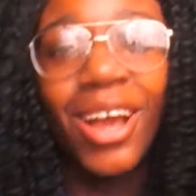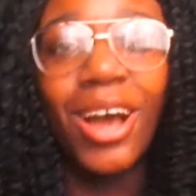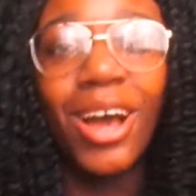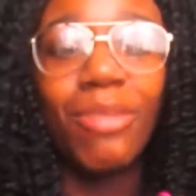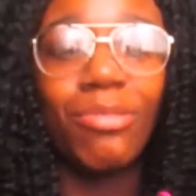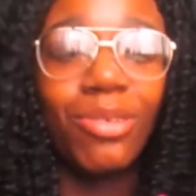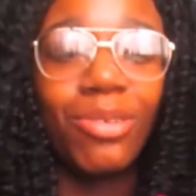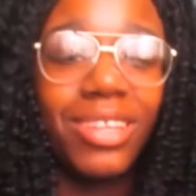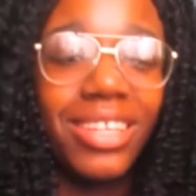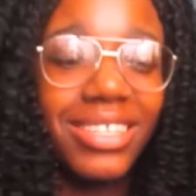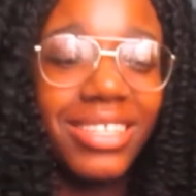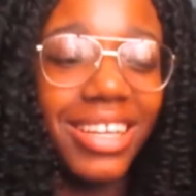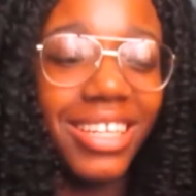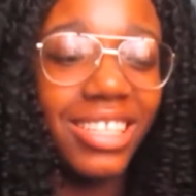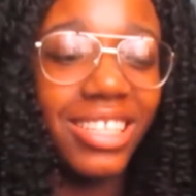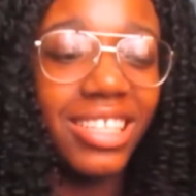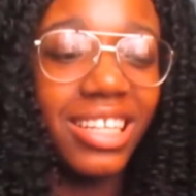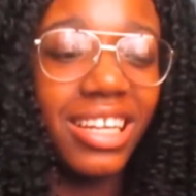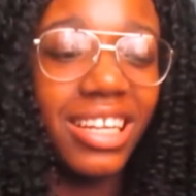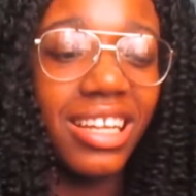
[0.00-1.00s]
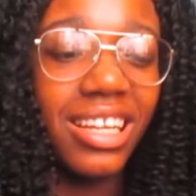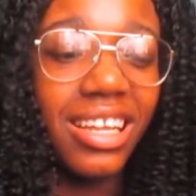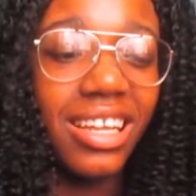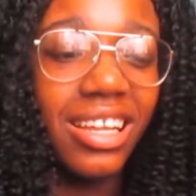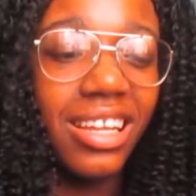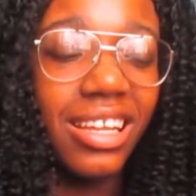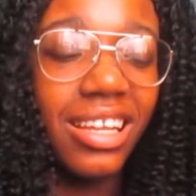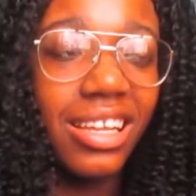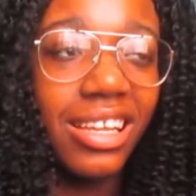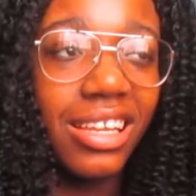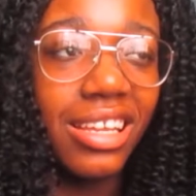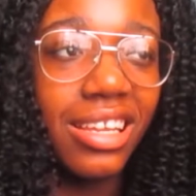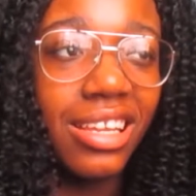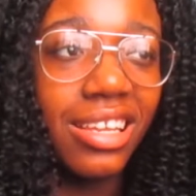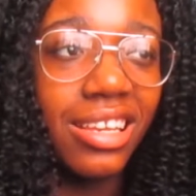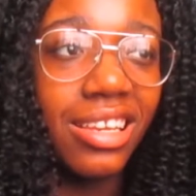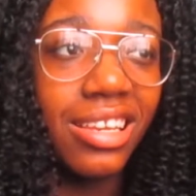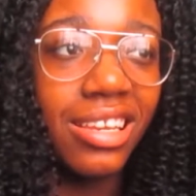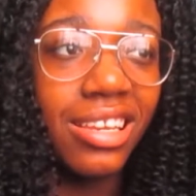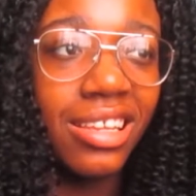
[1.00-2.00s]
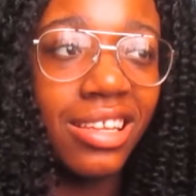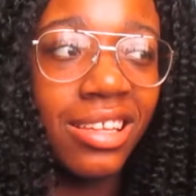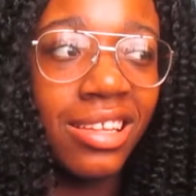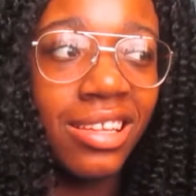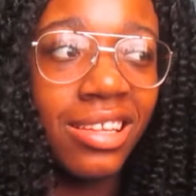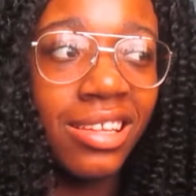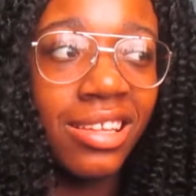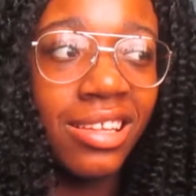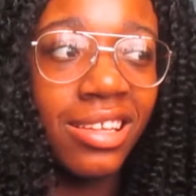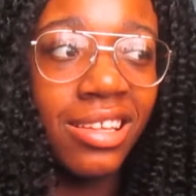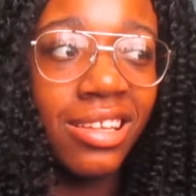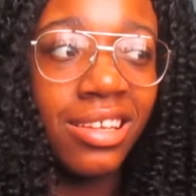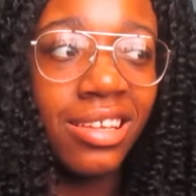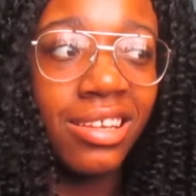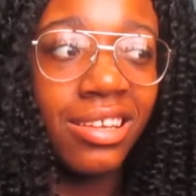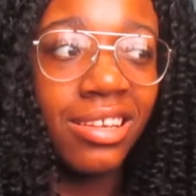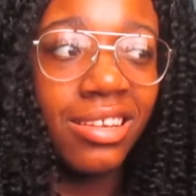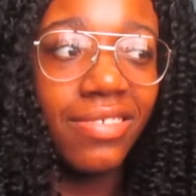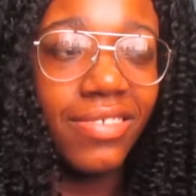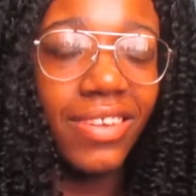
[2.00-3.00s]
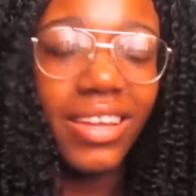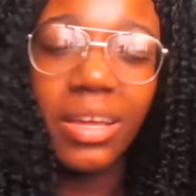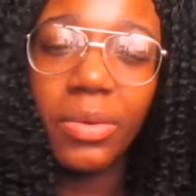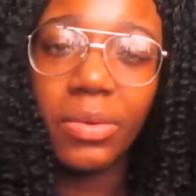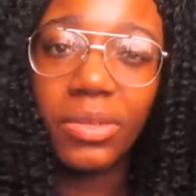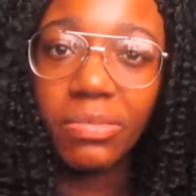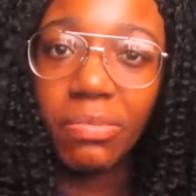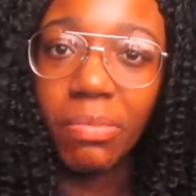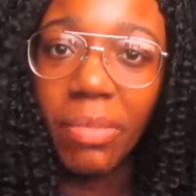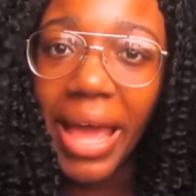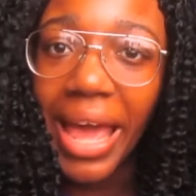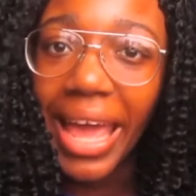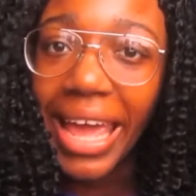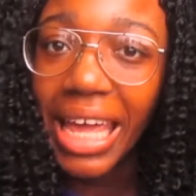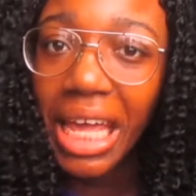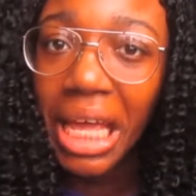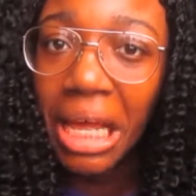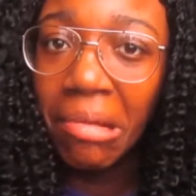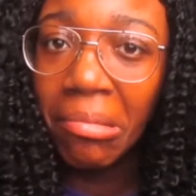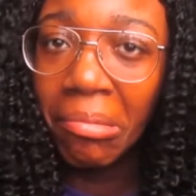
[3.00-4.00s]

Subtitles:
I bought these last year in, I think it was May.